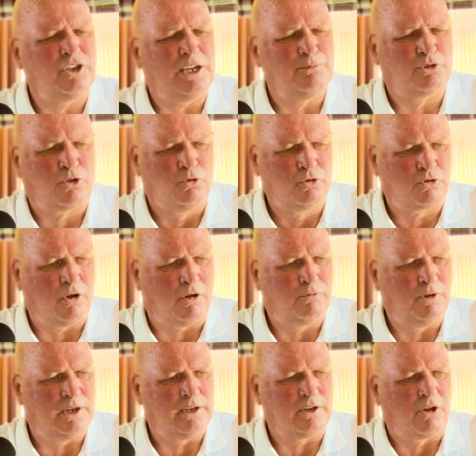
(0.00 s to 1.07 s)
James Scowcroft
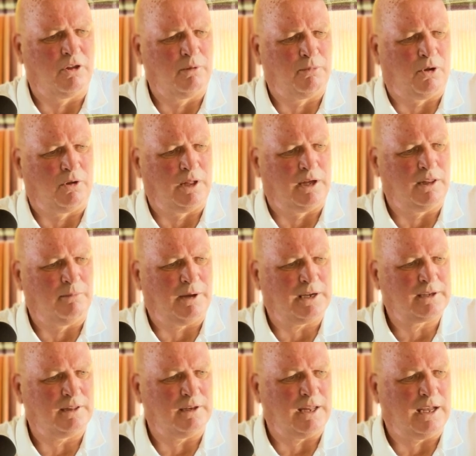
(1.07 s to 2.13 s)
went in and got the ball out of the back
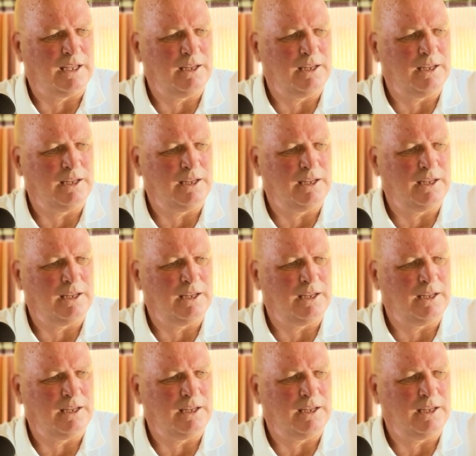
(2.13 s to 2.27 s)
of the net.